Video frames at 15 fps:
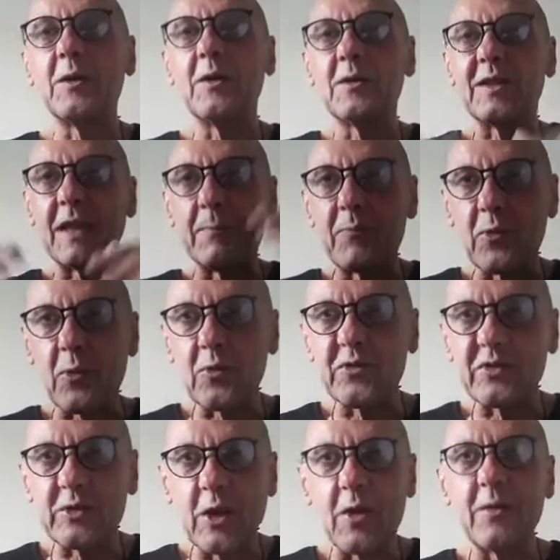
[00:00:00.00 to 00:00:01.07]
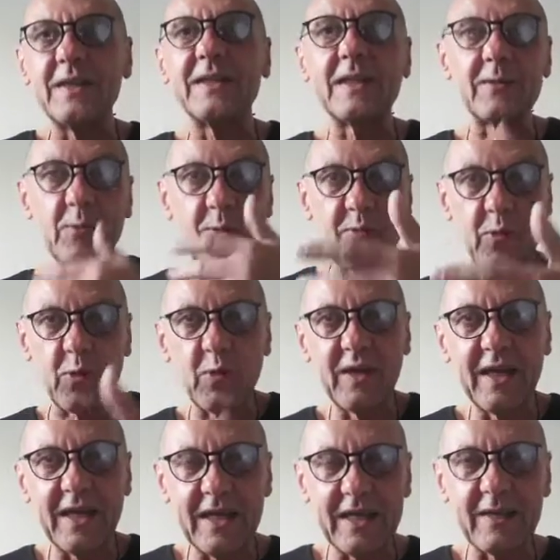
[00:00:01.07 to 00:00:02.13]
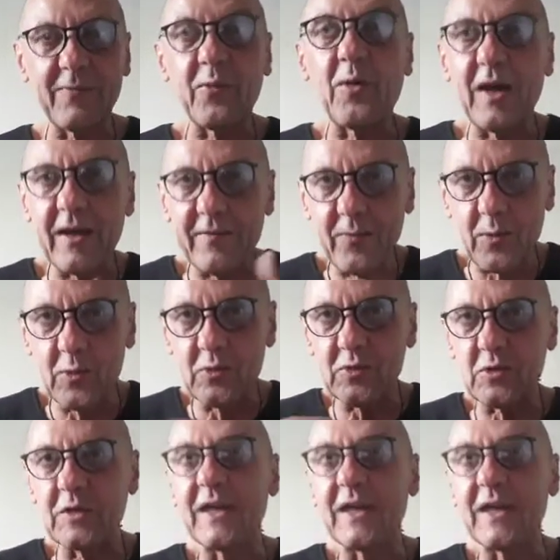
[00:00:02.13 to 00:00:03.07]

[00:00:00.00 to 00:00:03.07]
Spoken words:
temporal story that we've created for our evolution,